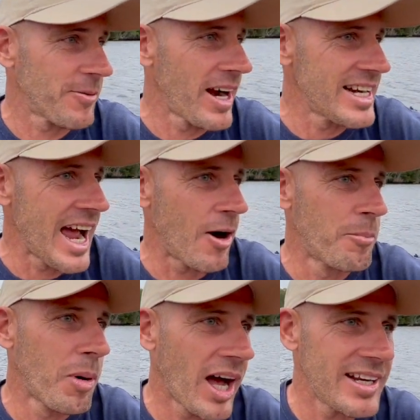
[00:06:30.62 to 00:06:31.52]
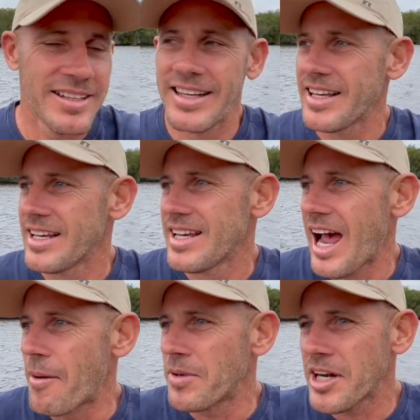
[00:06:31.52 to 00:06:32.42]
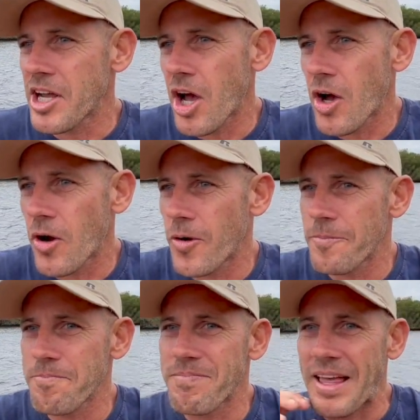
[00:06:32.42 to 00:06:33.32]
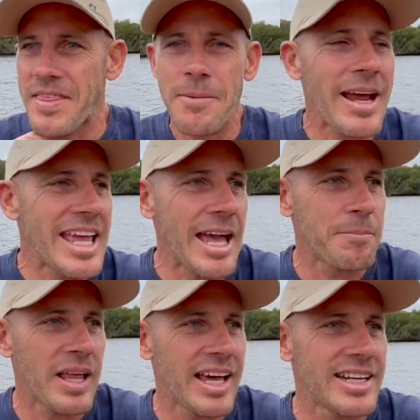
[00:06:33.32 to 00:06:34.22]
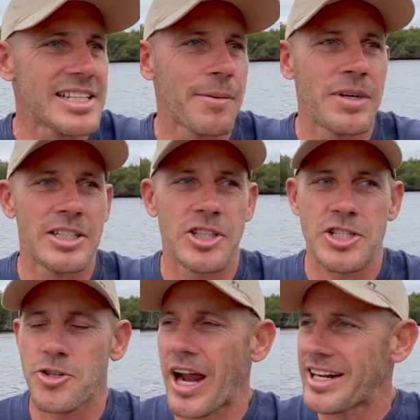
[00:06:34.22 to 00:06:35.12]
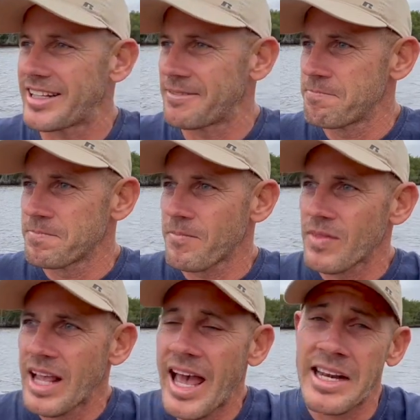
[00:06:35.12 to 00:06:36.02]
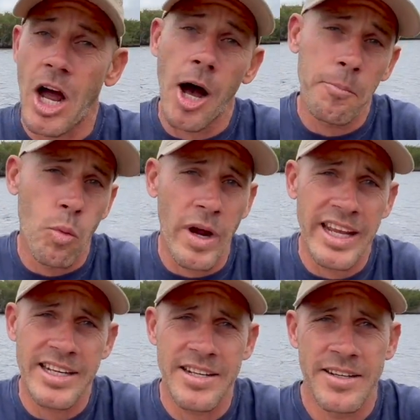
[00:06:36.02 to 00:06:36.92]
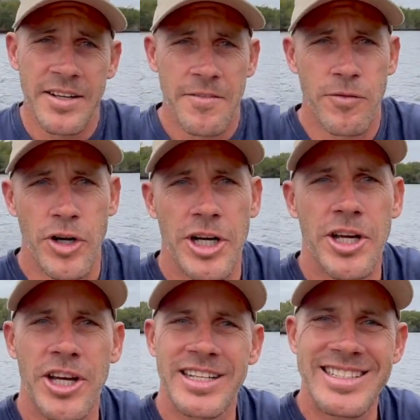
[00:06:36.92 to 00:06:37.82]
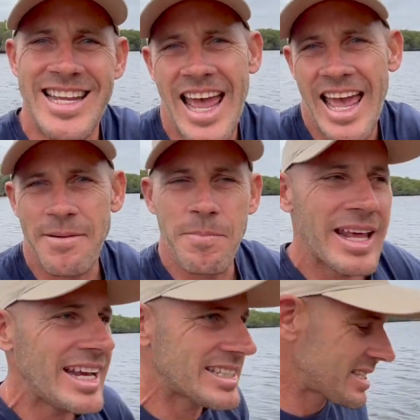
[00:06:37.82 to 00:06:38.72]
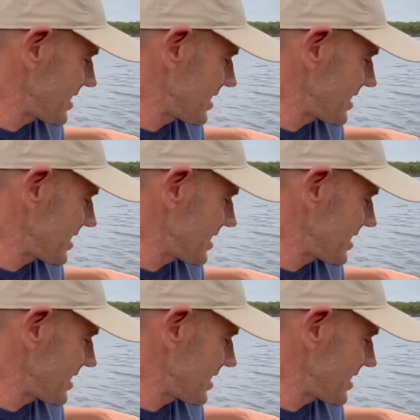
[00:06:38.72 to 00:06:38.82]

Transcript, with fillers: right now, but I'm gonna go, I think my game plan is I'm gonna just try to head upwind for a good 10 minutes,